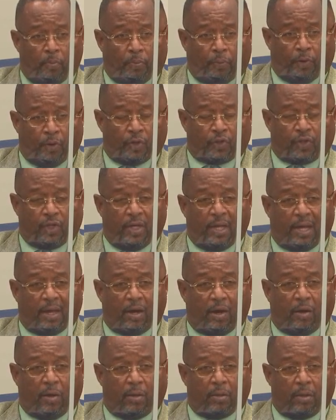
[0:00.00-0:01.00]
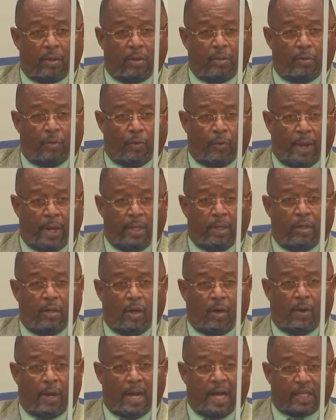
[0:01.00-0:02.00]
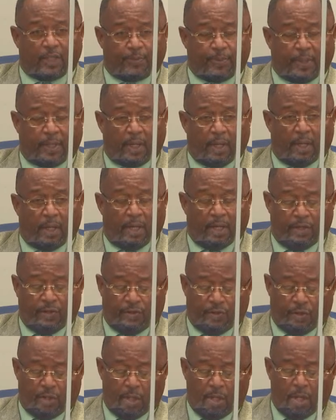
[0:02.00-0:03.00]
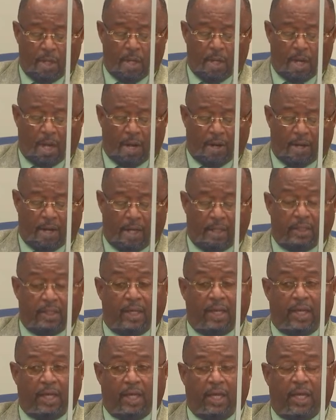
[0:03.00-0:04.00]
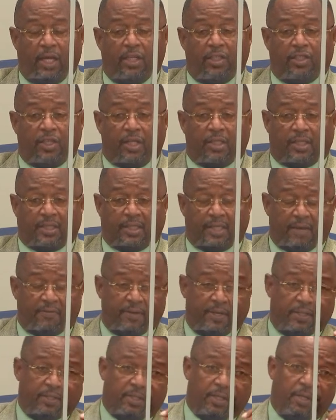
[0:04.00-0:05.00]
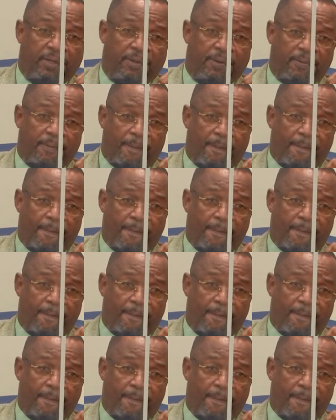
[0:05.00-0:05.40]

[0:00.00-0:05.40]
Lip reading: person that are right now hospitalized are under the age 17?